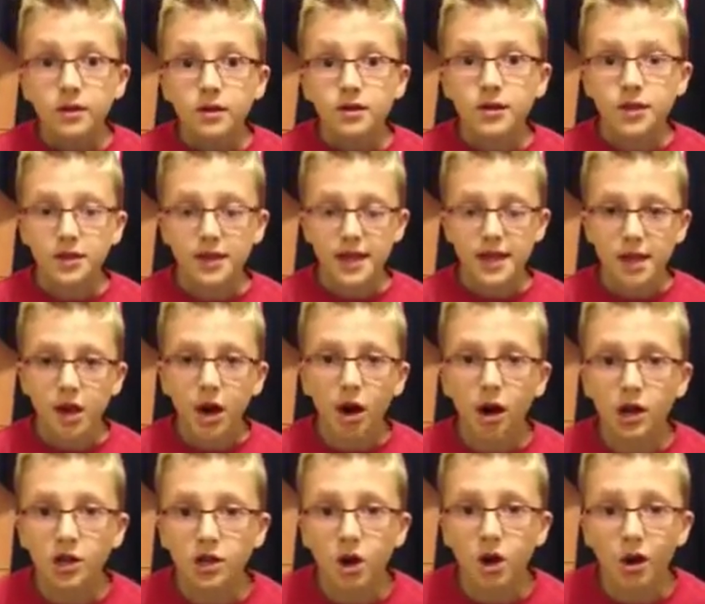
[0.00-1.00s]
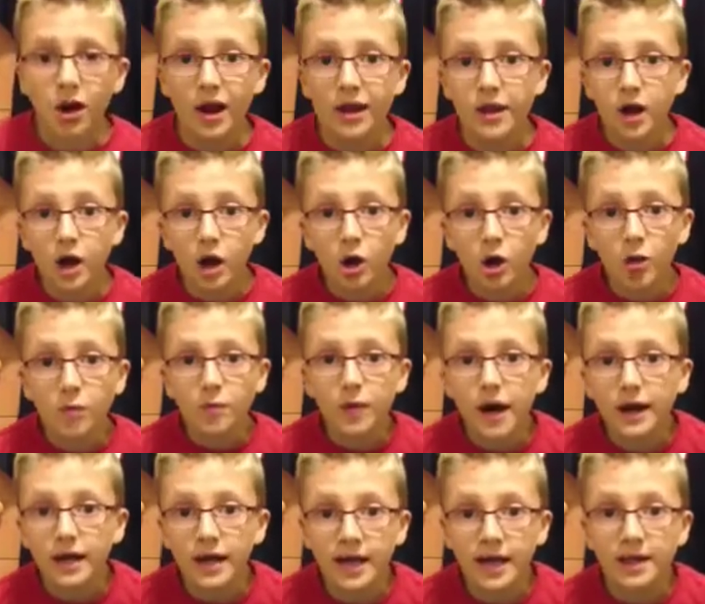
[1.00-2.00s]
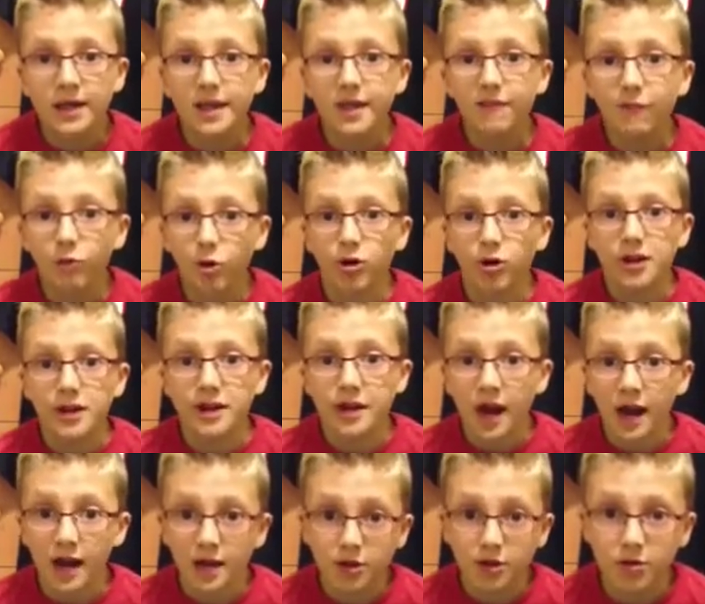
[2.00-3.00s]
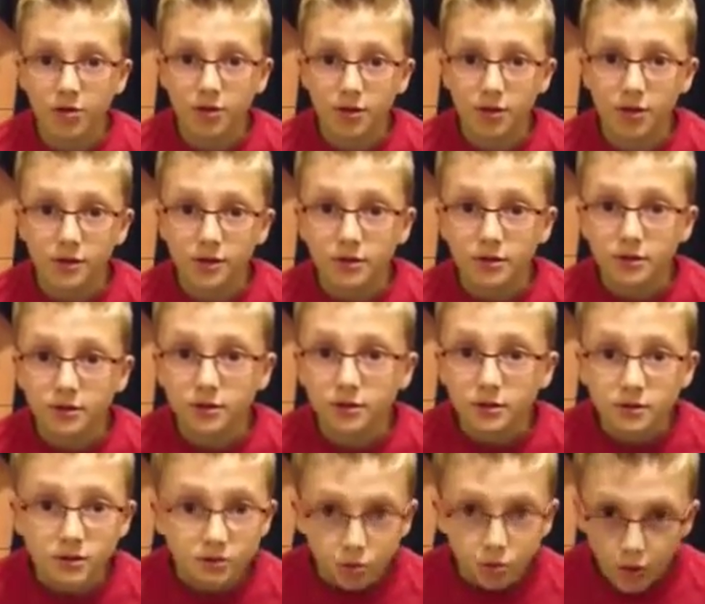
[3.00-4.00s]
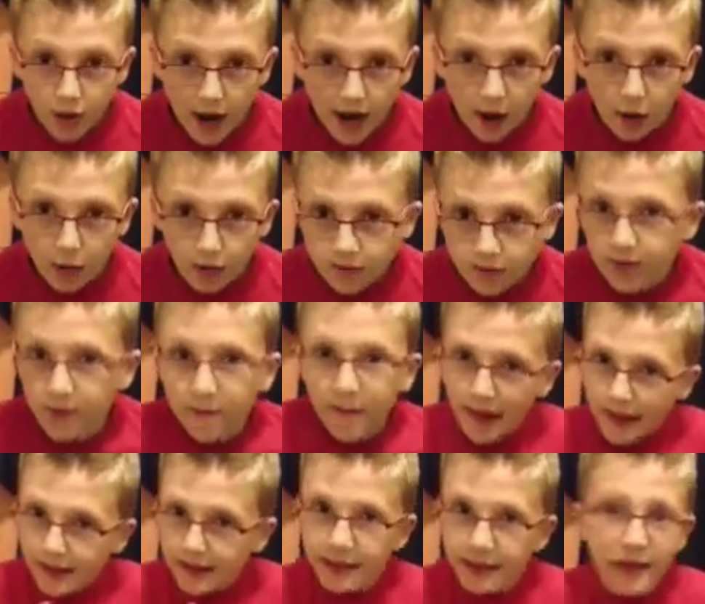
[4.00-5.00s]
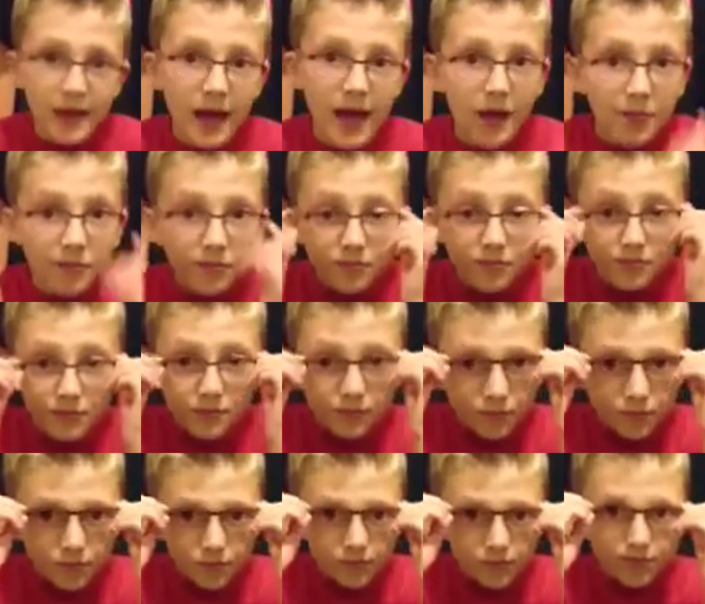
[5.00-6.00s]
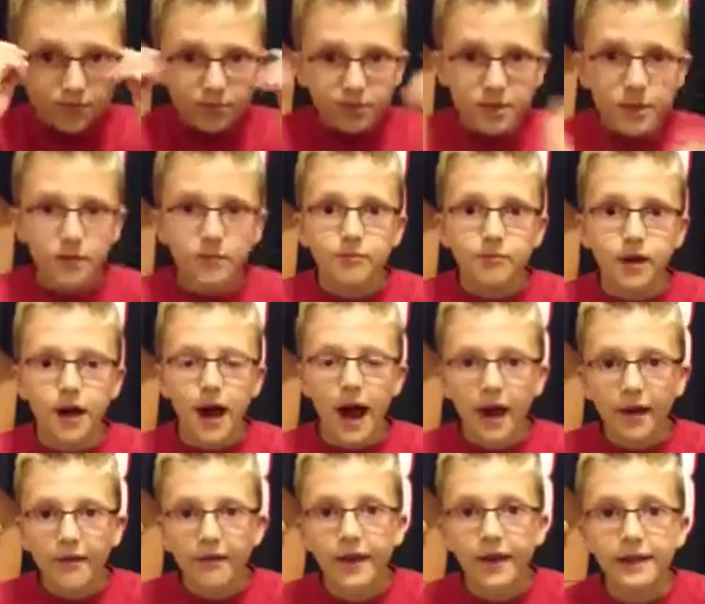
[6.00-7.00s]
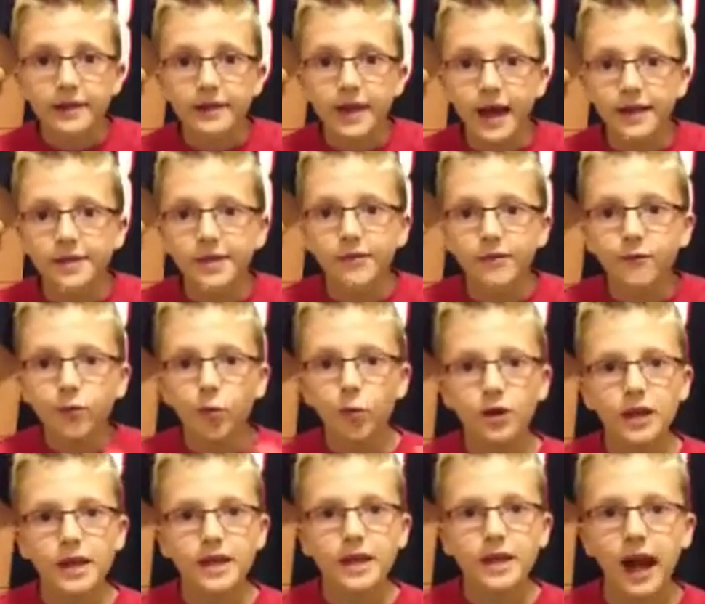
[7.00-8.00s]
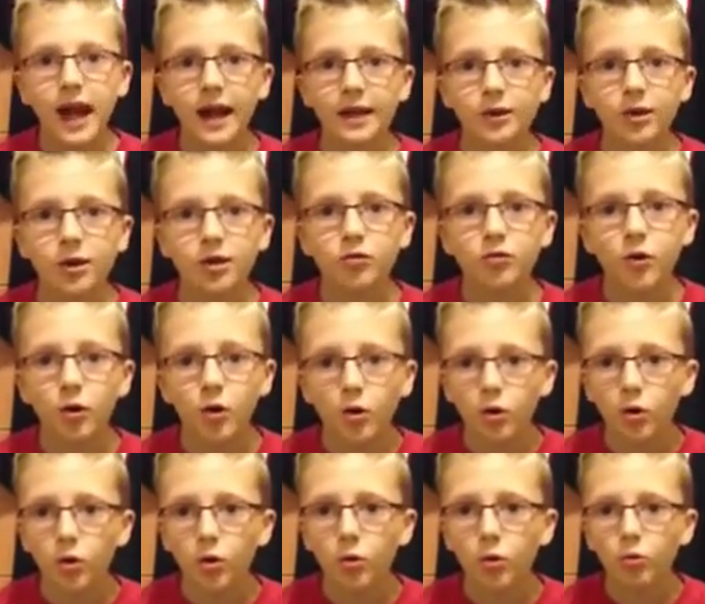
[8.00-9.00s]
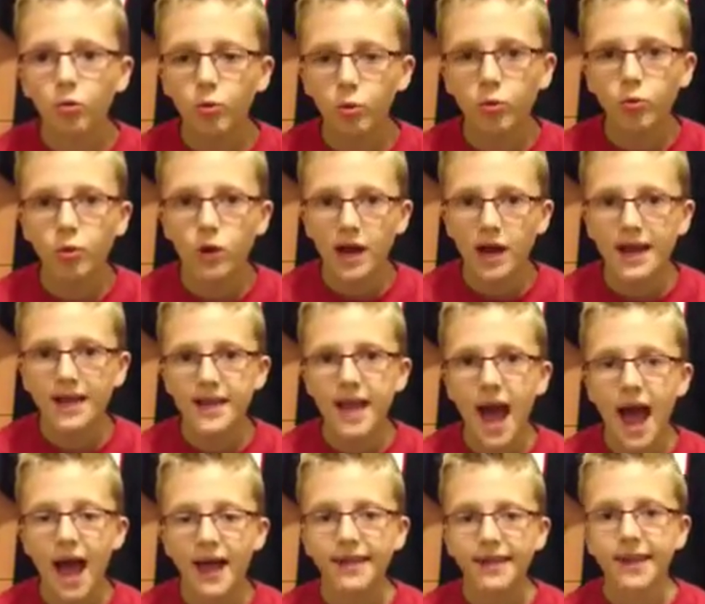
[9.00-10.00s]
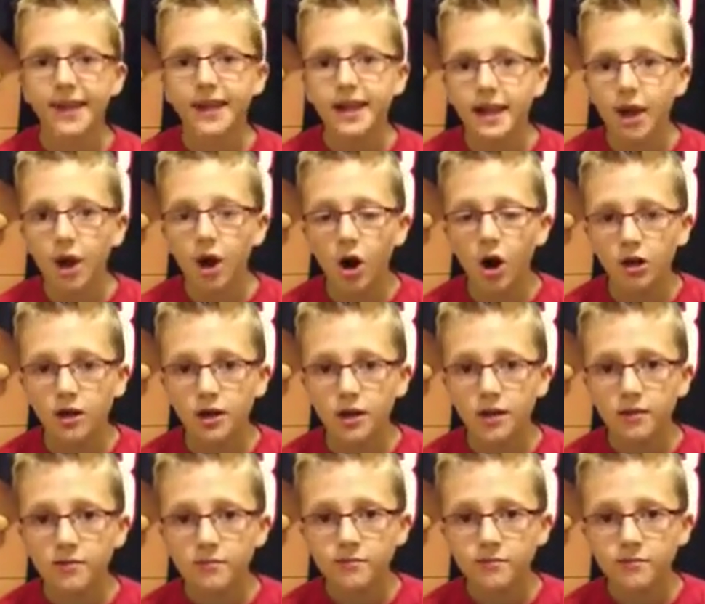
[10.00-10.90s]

The Seahawks are at home against the 49ers. Wow, amazing game. But I think that the 49ers will, will win at the Seahawks.